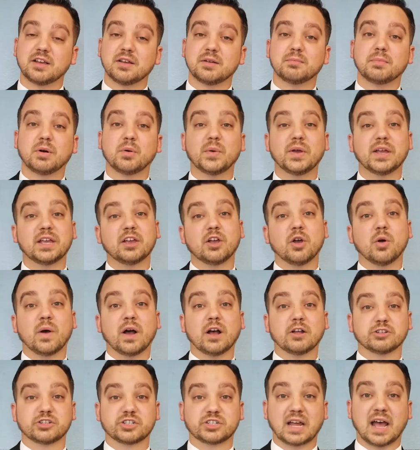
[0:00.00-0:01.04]
But we can go
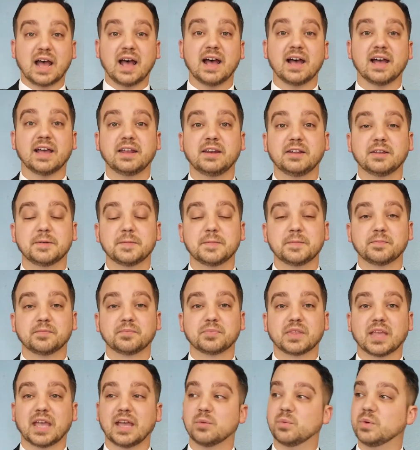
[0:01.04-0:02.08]
outside
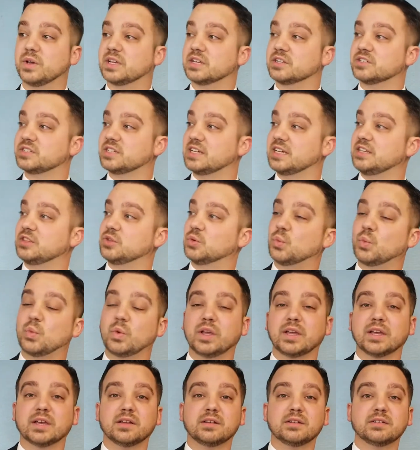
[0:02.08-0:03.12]
and we can see the
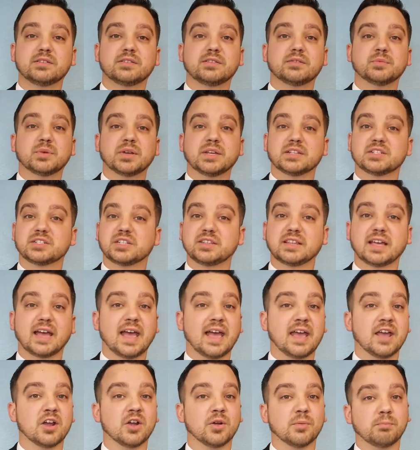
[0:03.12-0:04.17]
wind, we can see the
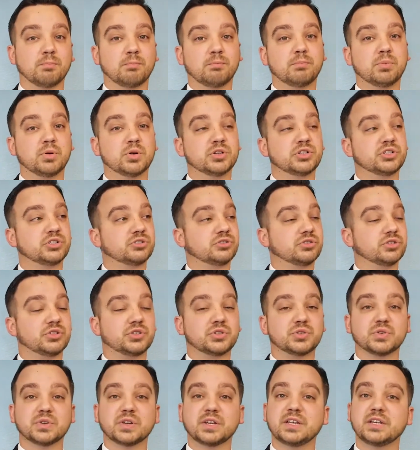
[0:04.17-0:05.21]
air push the
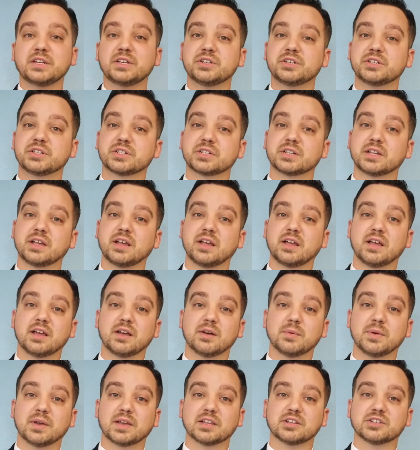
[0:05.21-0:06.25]
trees,
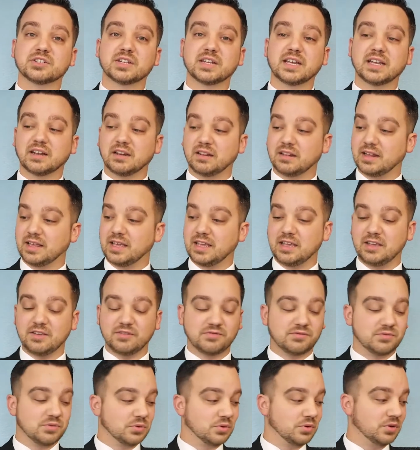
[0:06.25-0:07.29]
we can see a
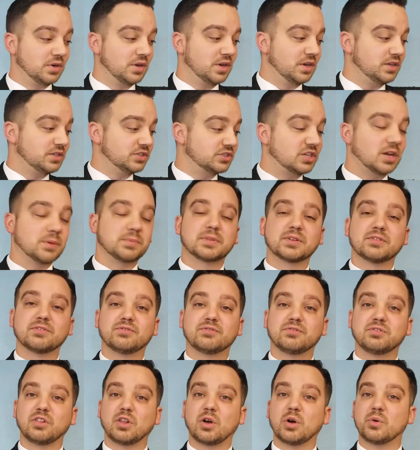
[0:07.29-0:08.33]
leaf or something
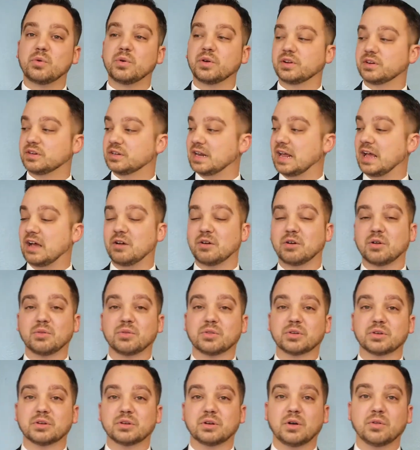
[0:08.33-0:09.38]
flowing down on
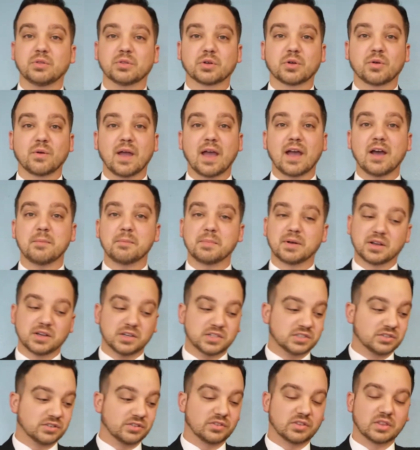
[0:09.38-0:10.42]
the, on the ground
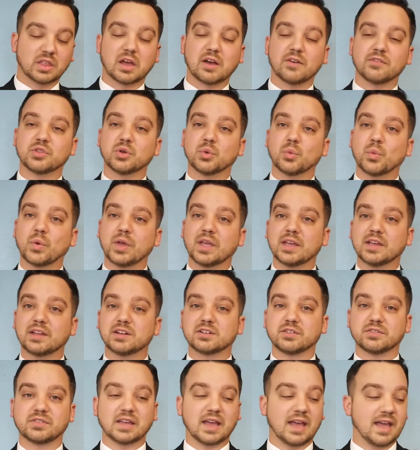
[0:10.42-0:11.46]
because of, of the wind
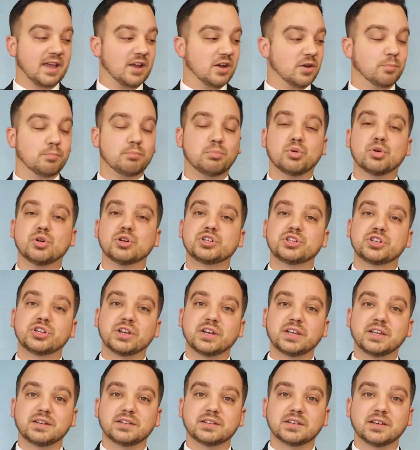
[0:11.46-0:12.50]
or the air pushing
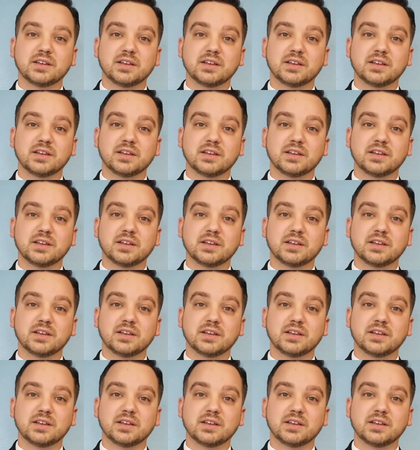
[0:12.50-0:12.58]
it.